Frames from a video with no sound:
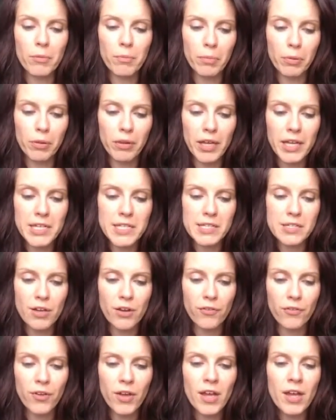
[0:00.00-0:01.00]
place
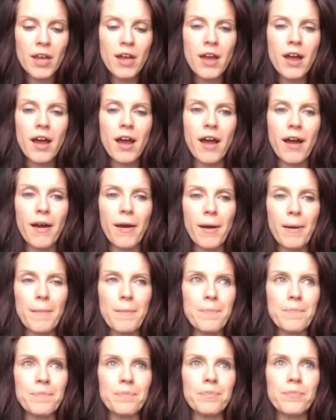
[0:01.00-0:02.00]
of
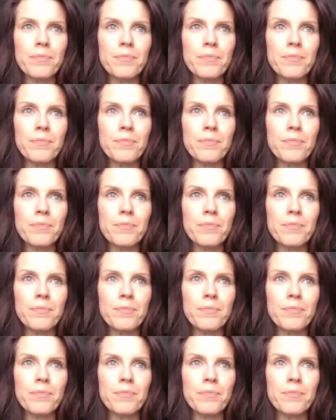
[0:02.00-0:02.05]
um,